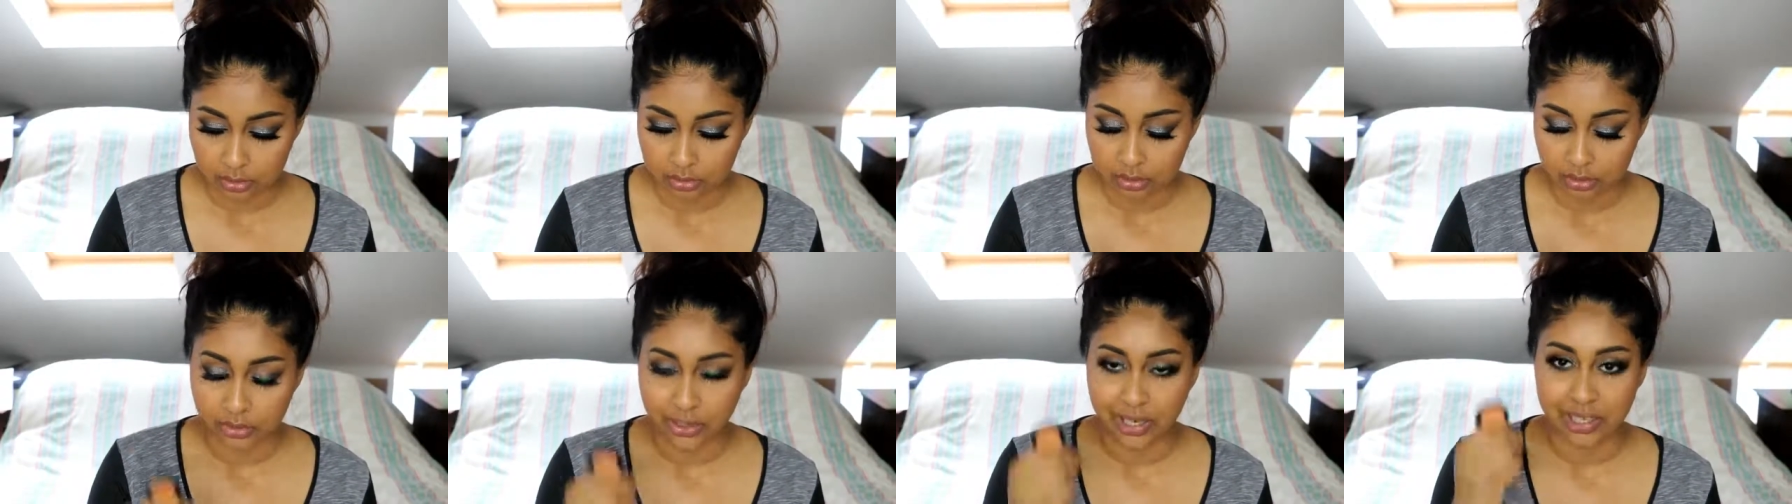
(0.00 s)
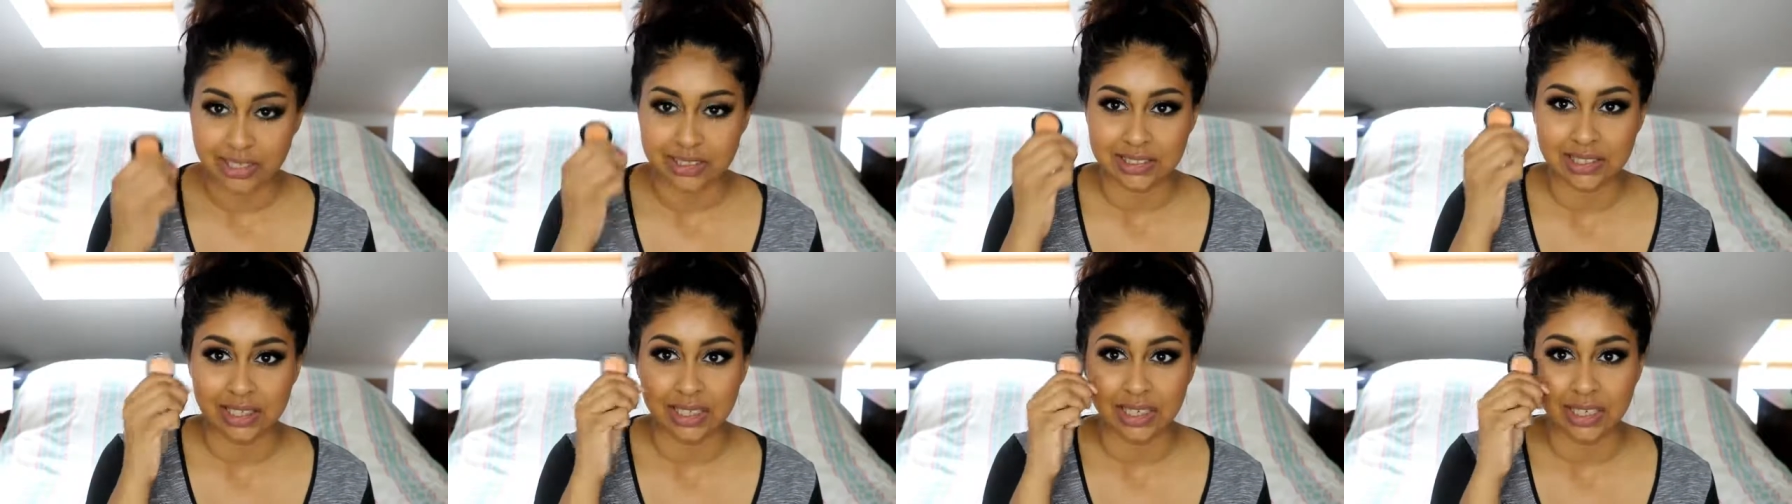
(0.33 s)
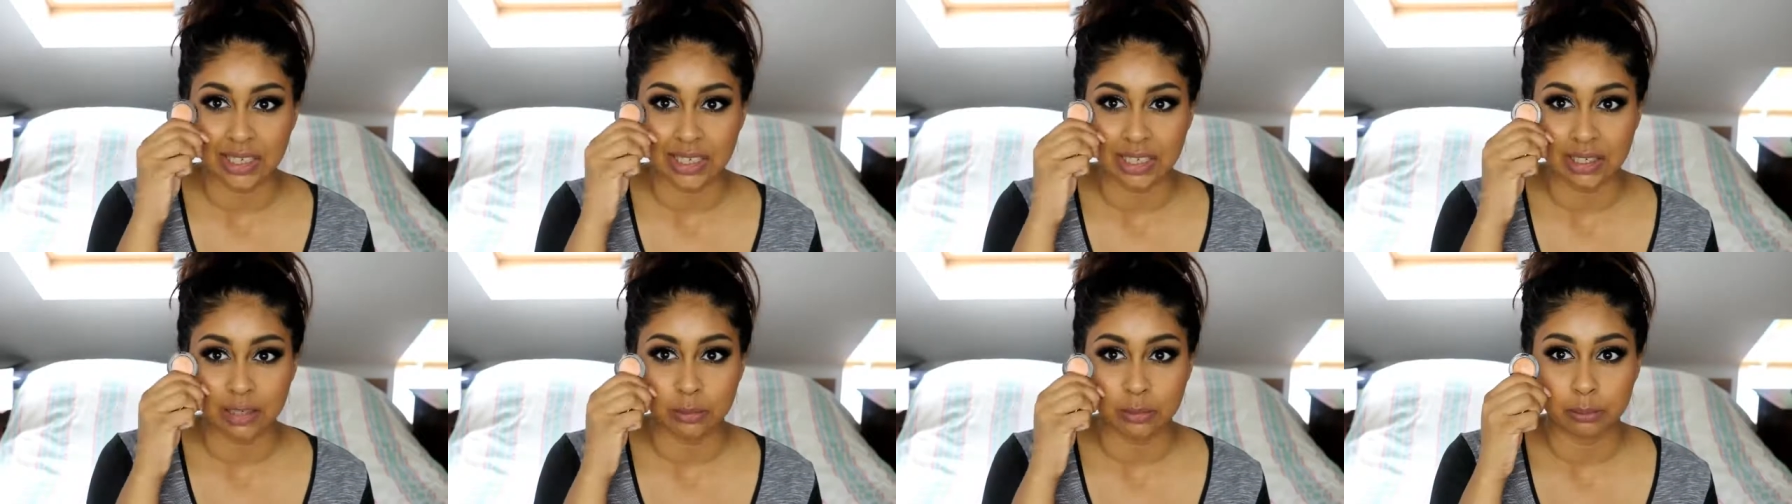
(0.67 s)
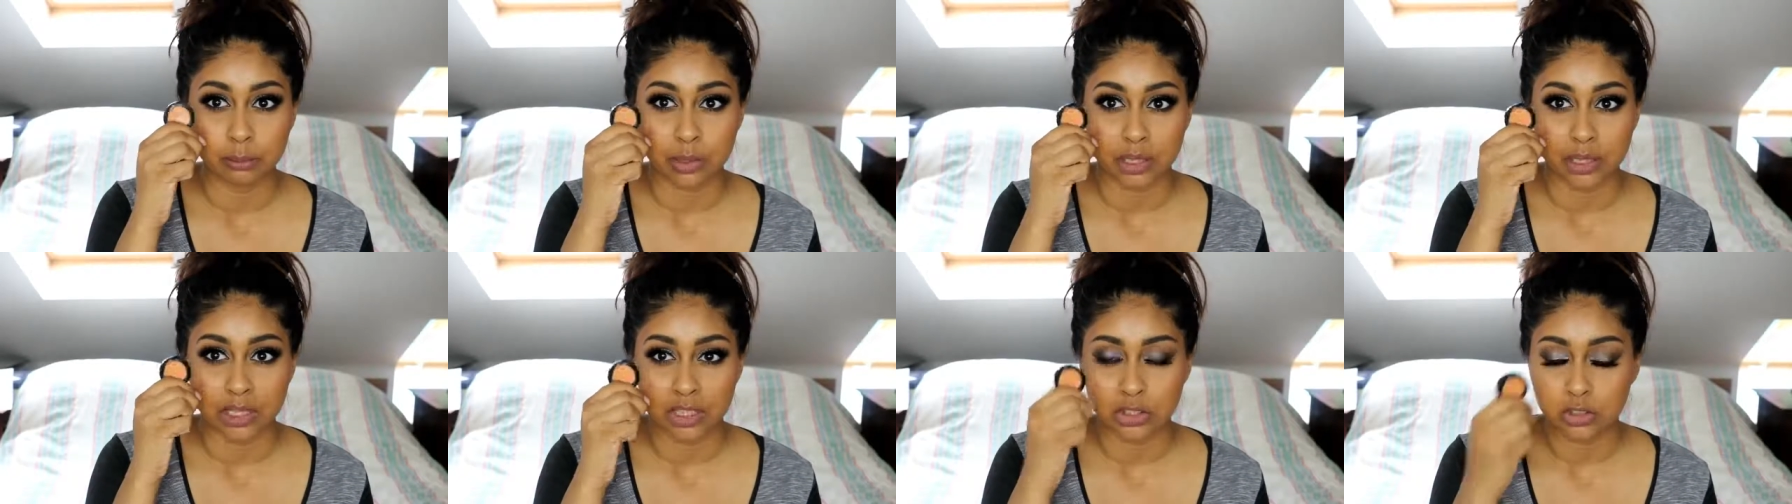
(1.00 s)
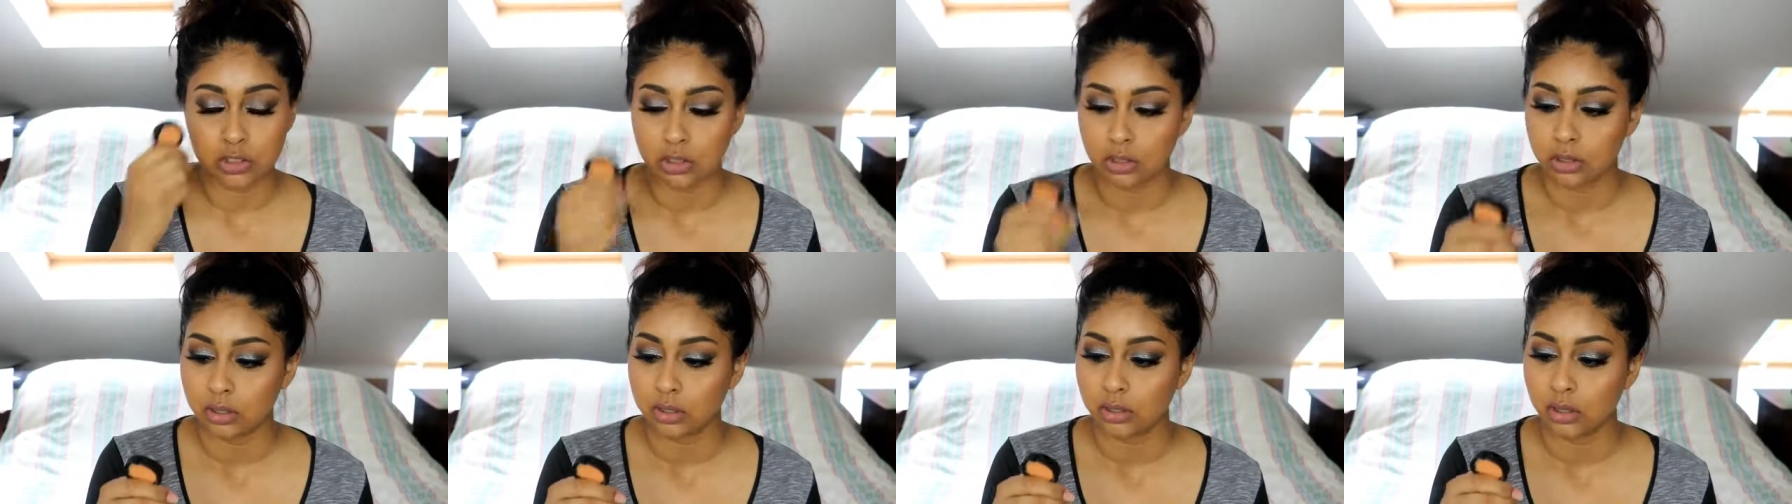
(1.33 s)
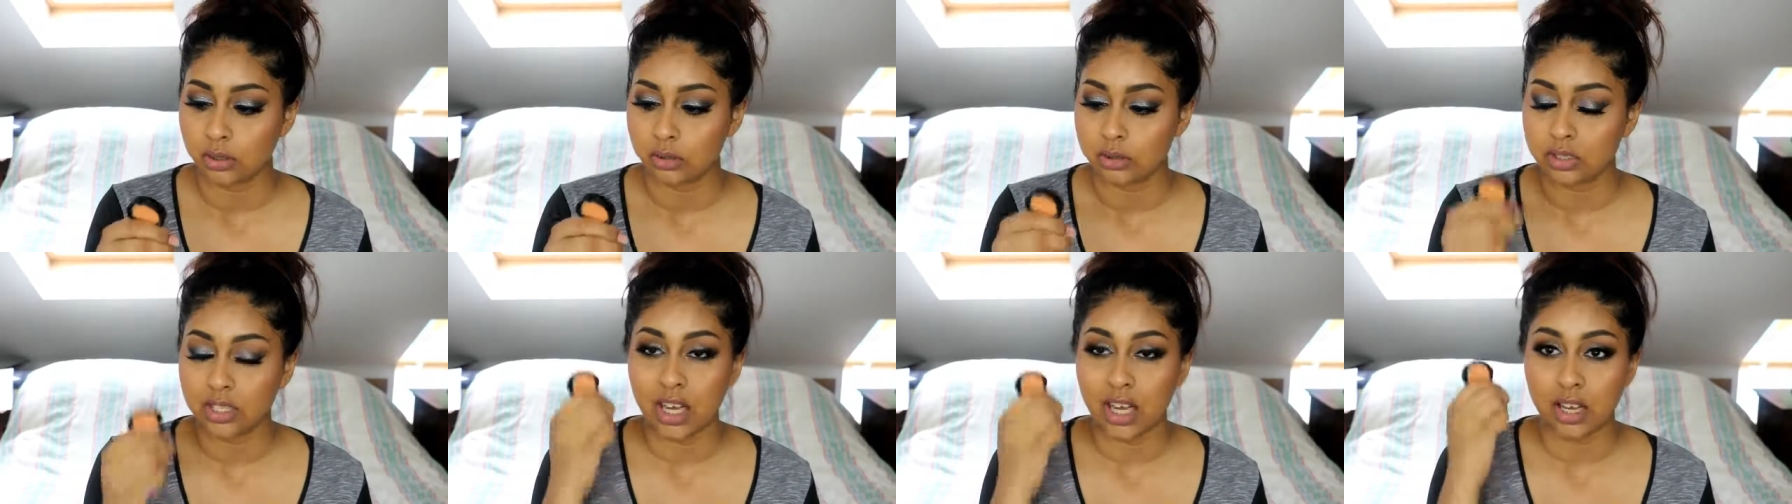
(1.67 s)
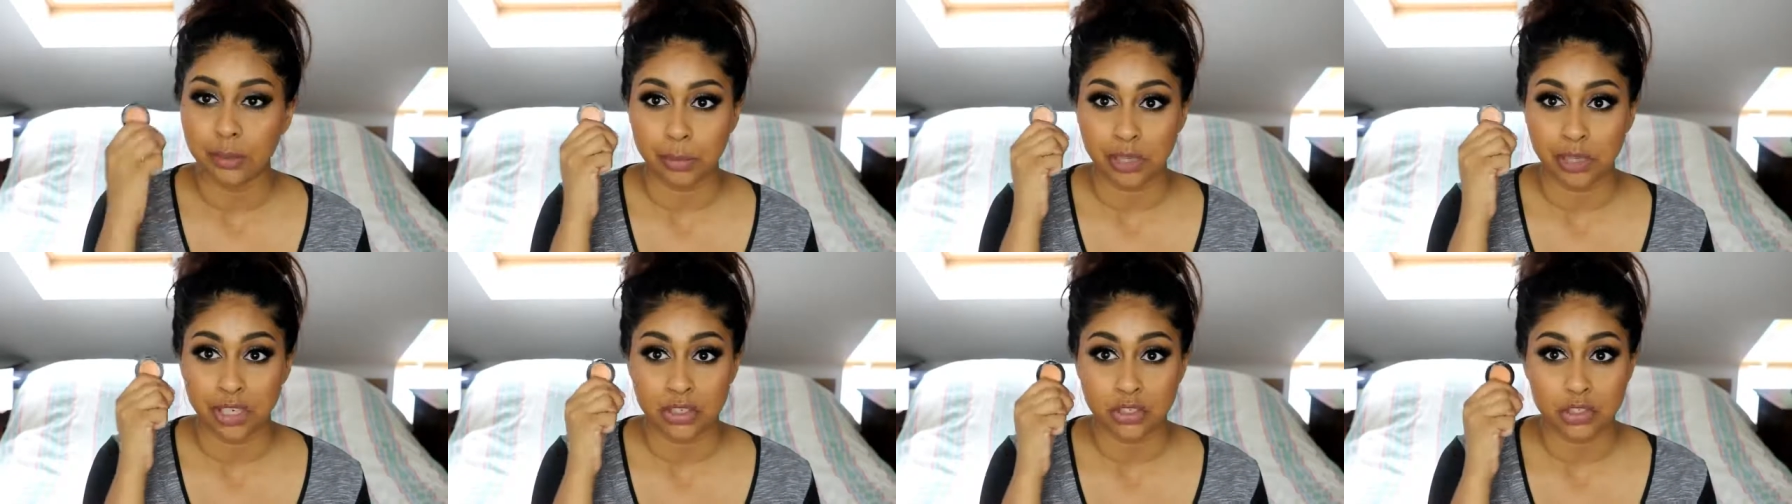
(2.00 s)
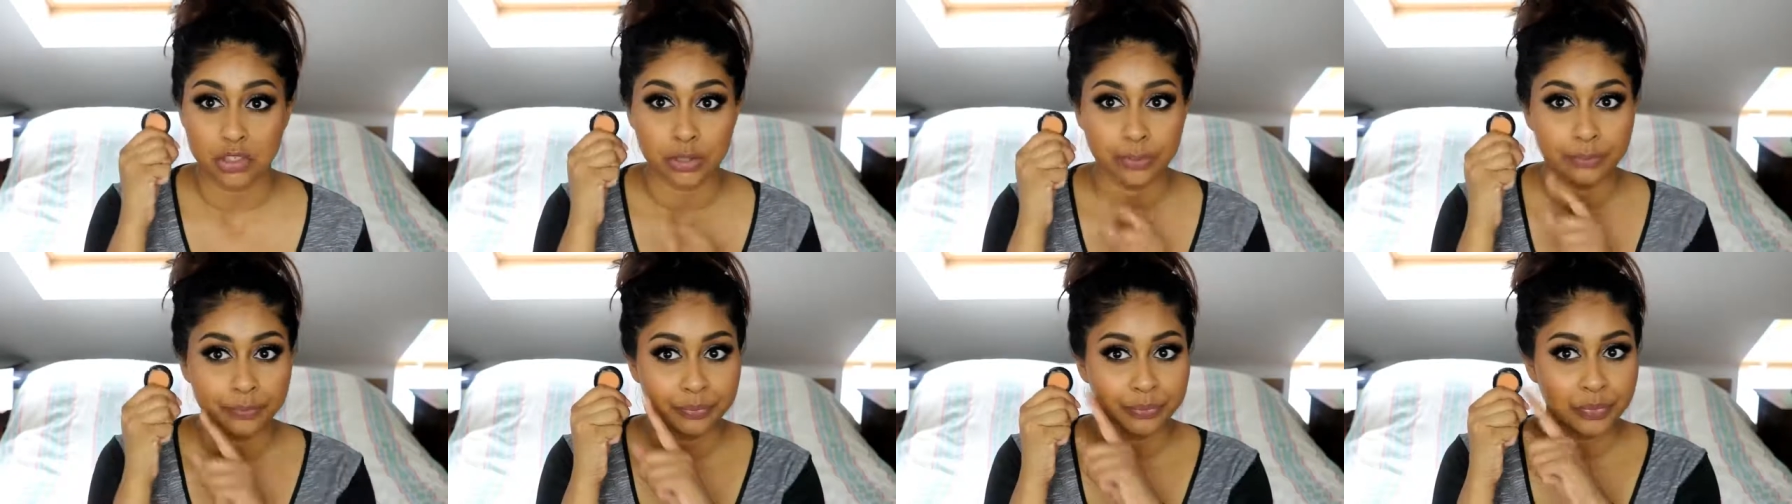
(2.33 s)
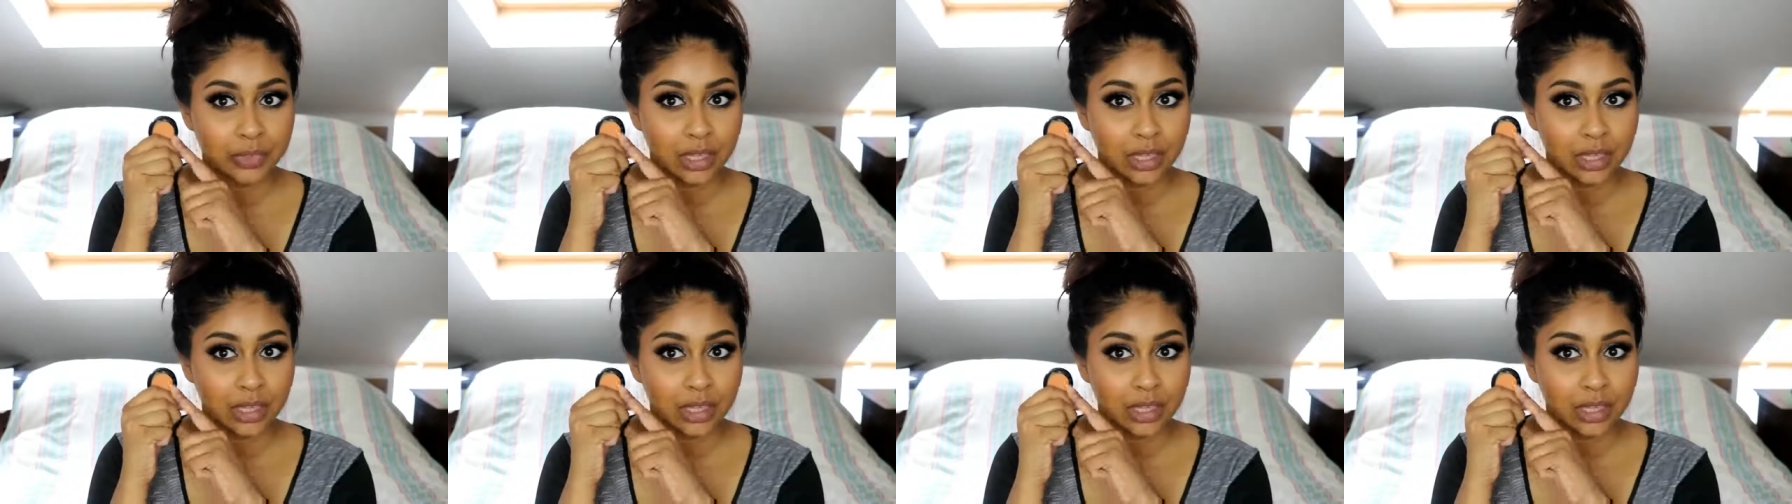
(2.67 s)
corrector in dark peach.